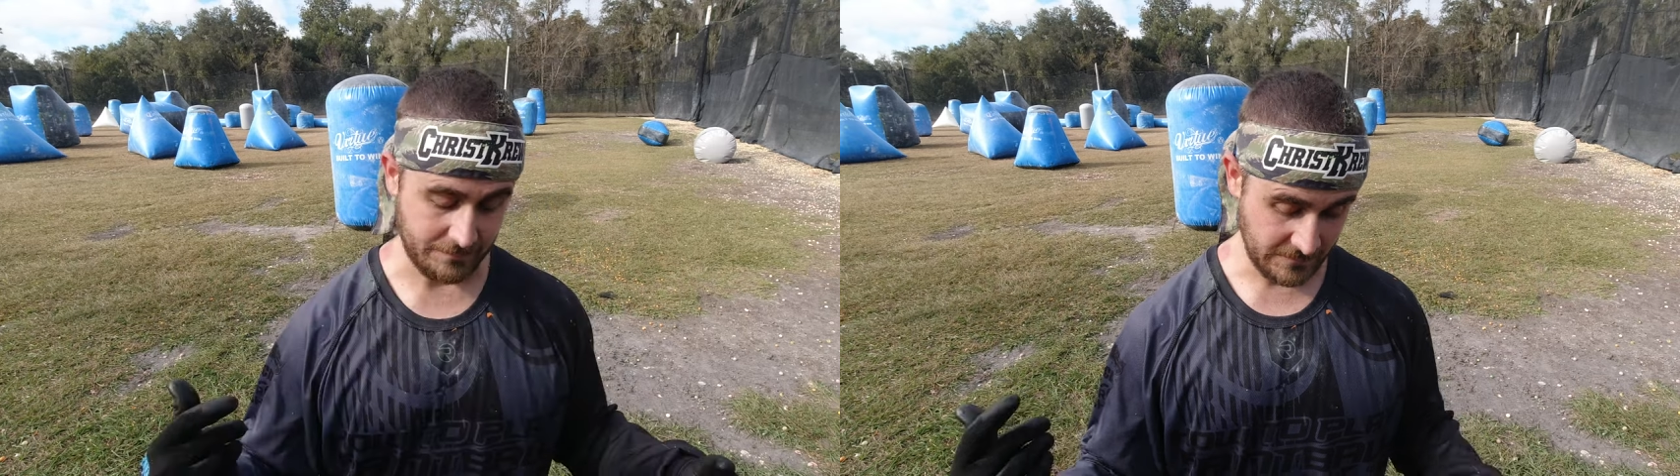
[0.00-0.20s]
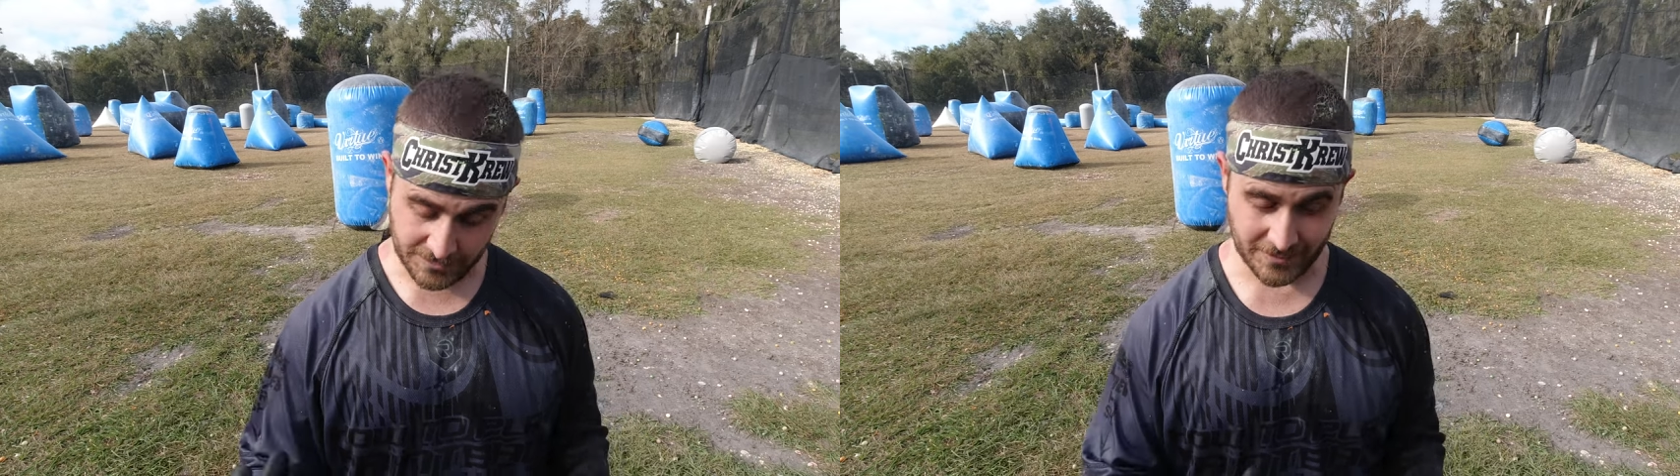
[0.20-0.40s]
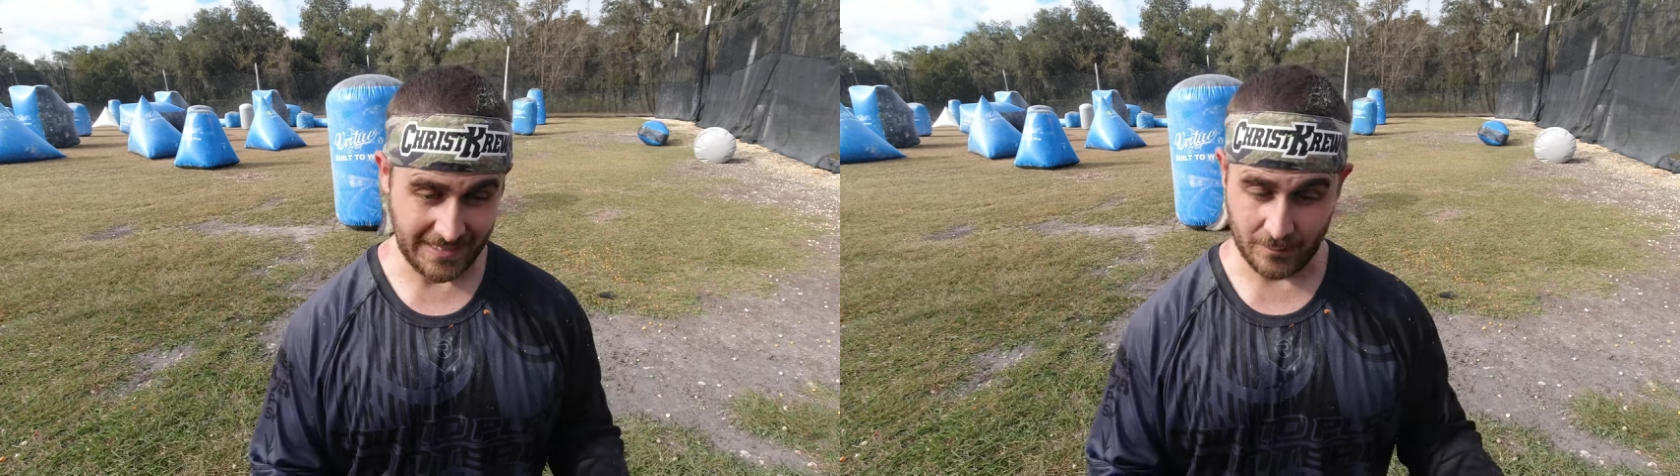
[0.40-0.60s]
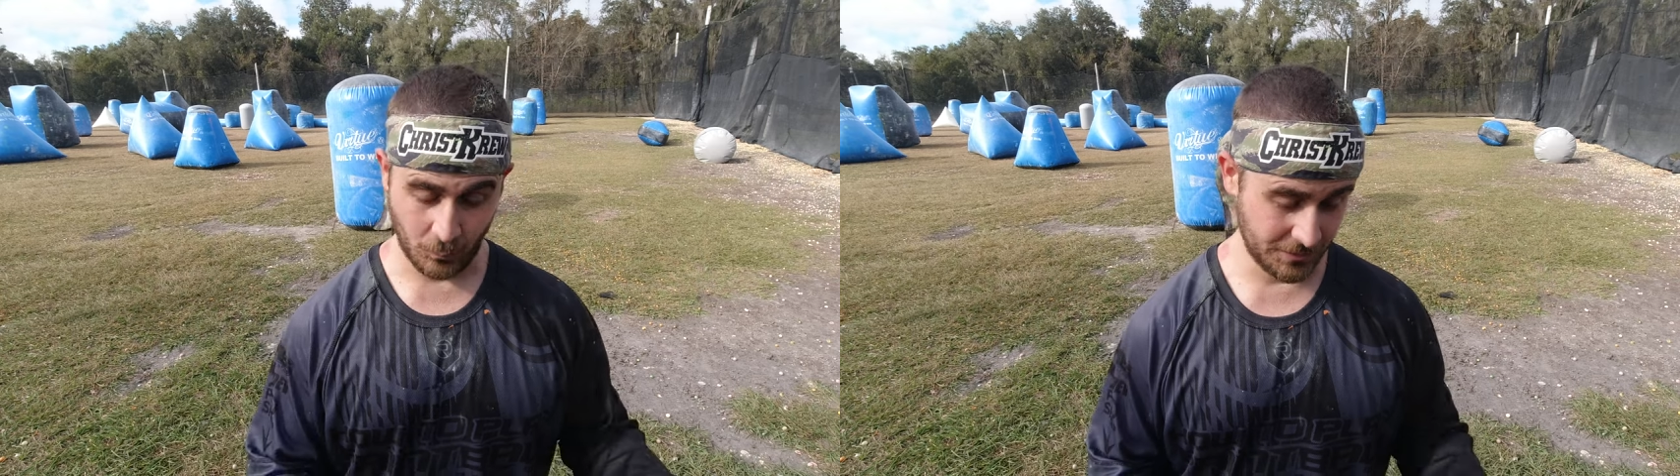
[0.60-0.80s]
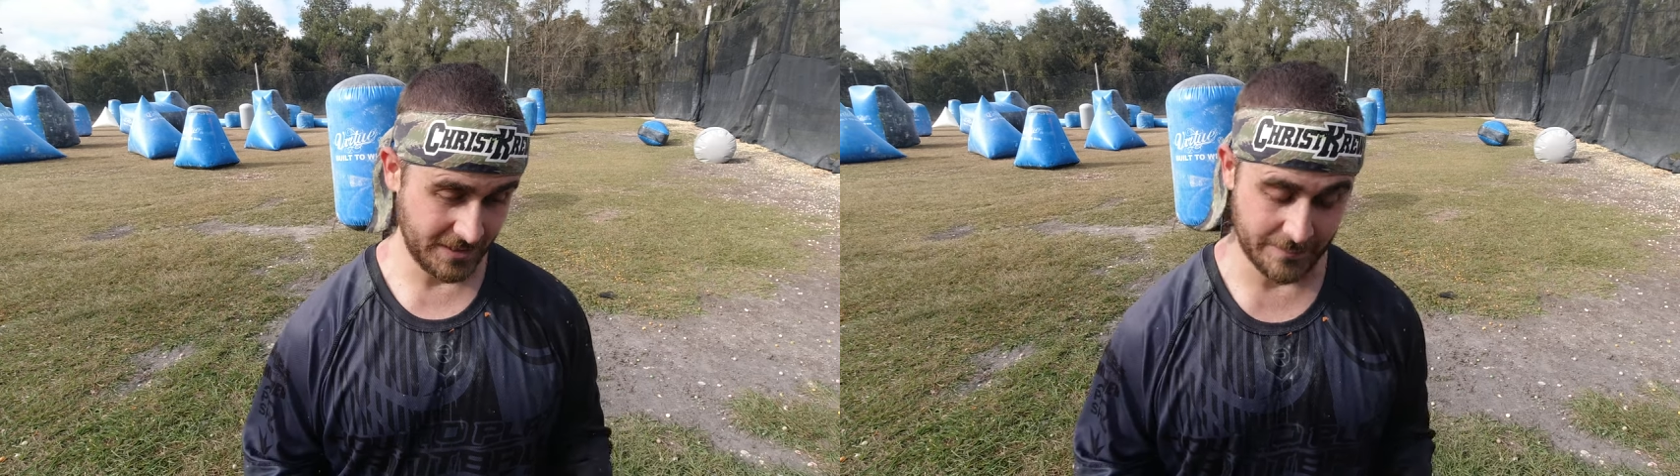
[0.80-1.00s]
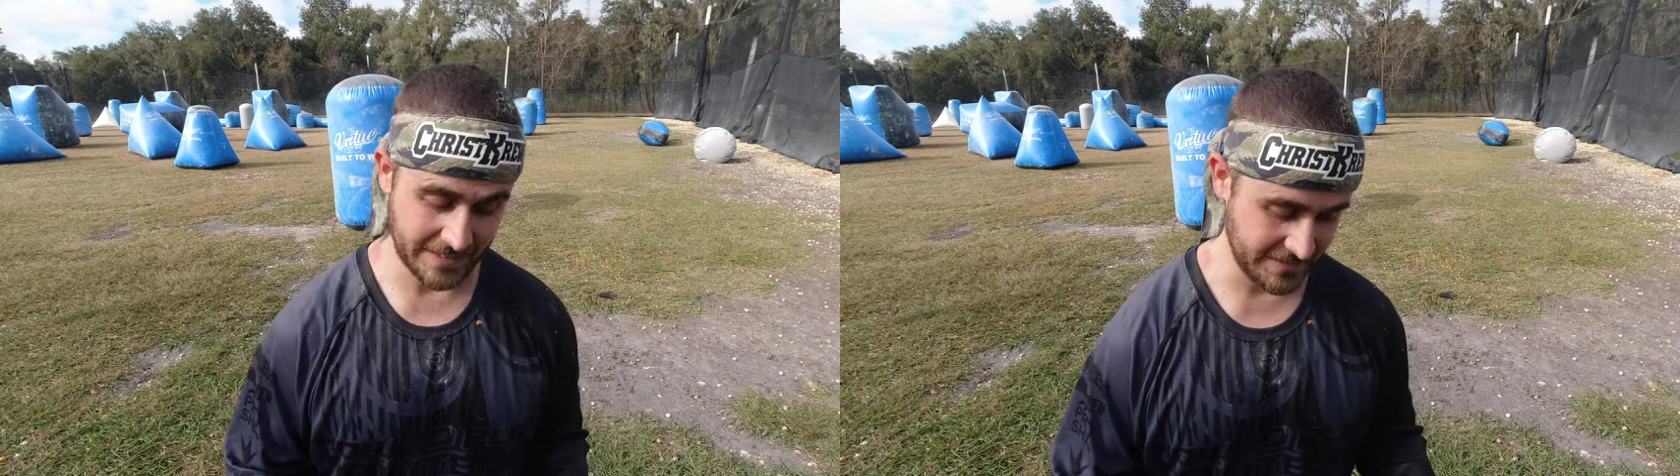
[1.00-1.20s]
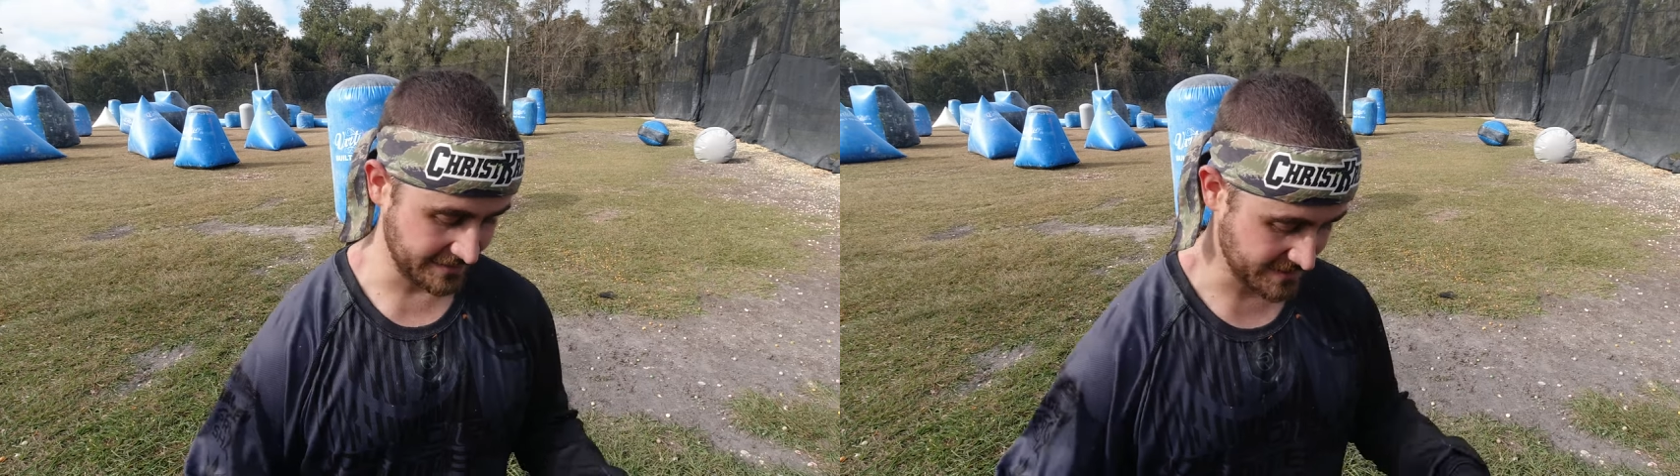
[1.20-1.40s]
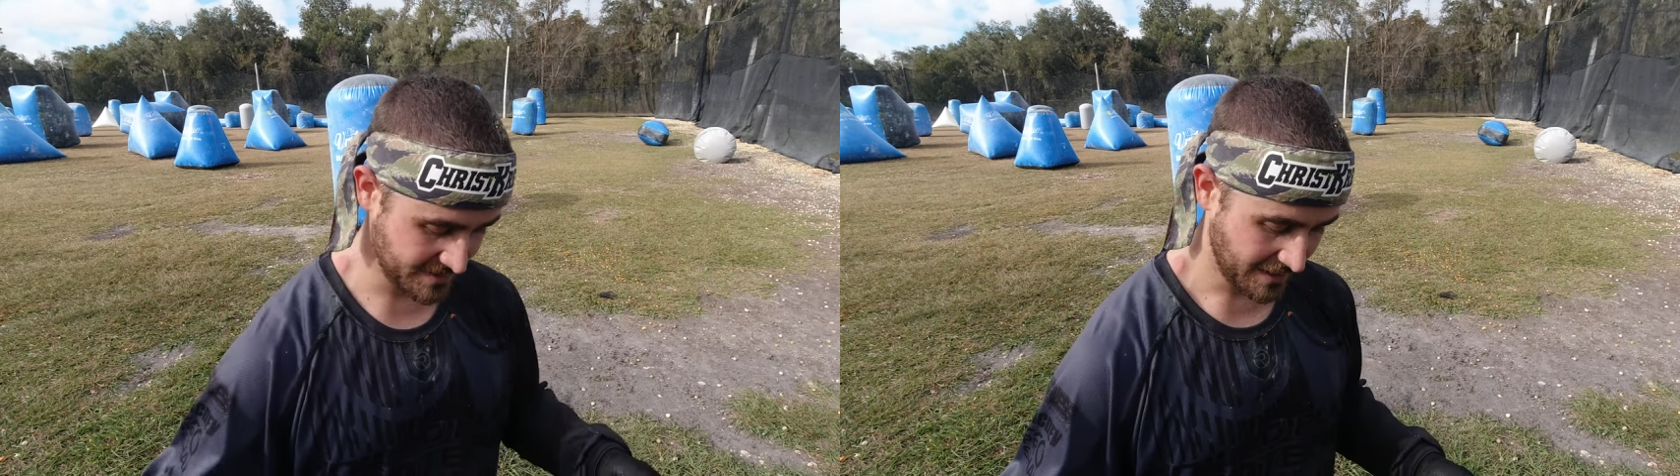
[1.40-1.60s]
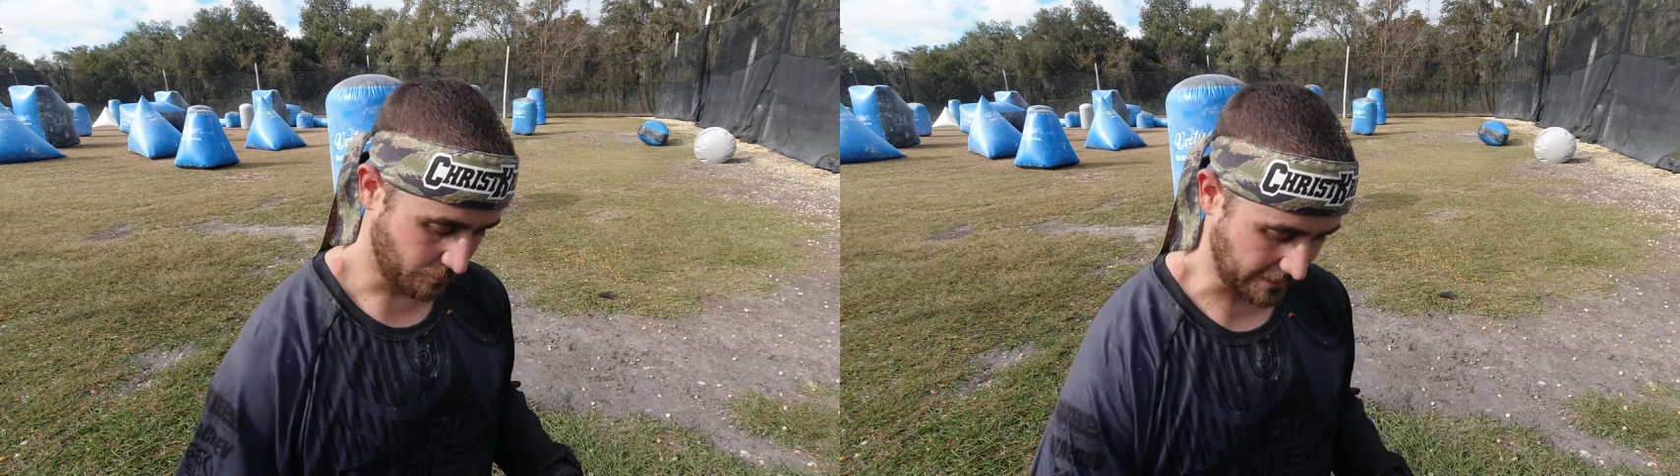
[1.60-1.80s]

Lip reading: literally at World Cup, I did this